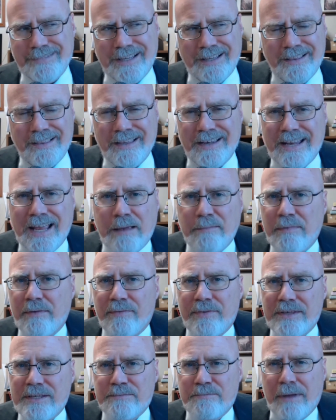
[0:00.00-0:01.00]
The name
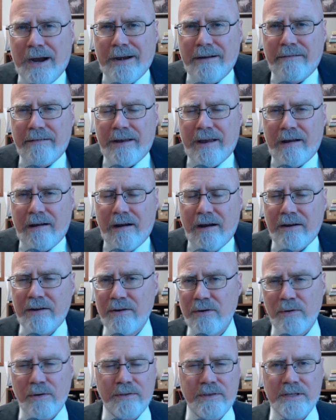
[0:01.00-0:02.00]
of this minor
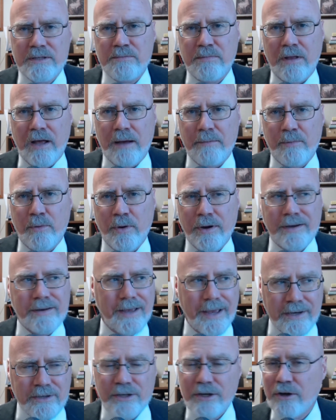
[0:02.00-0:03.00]
character or this plot point,
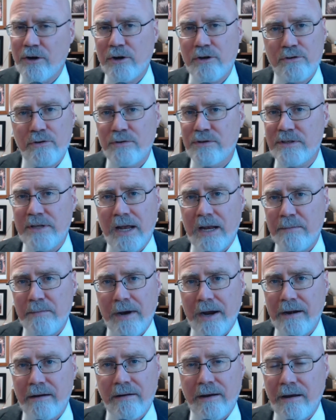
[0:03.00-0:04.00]
actually Gertrude's not a
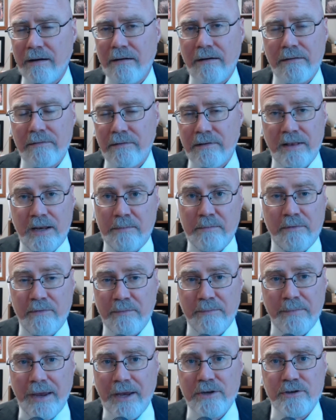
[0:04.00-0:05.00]
minor character. The name of a
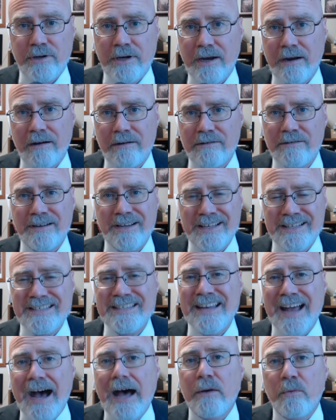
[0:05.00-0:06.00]
major character is
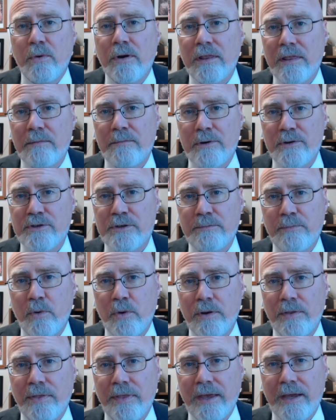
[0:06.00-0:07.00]
not one of the most
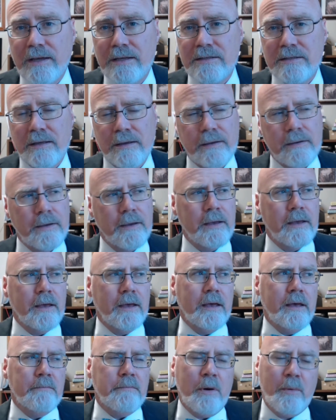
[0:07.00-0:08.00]
important things.
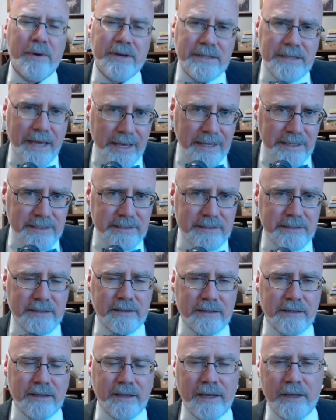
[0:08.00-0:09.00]
But we test
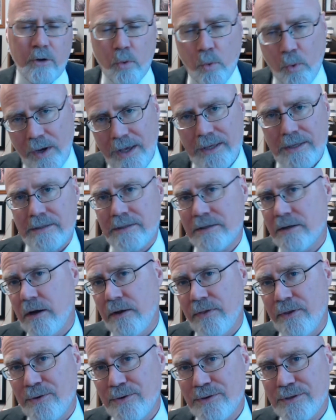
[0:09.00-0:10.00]
and quiz
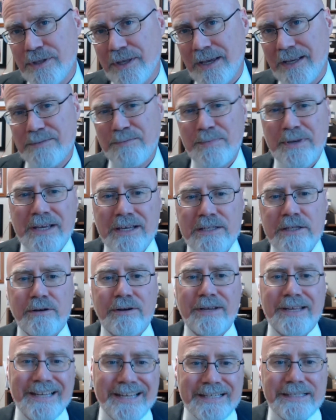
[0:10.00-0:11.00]
on those things because
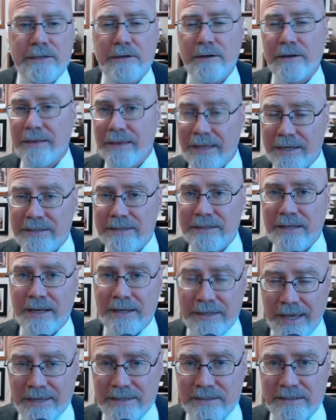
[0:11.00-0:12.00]
they're easier things to
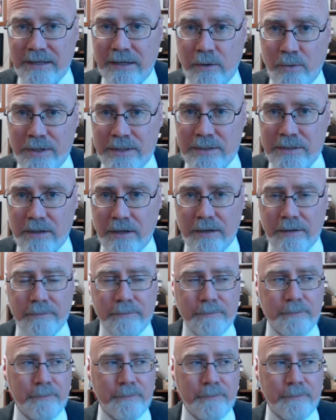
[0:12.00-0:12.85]
test and quiz on.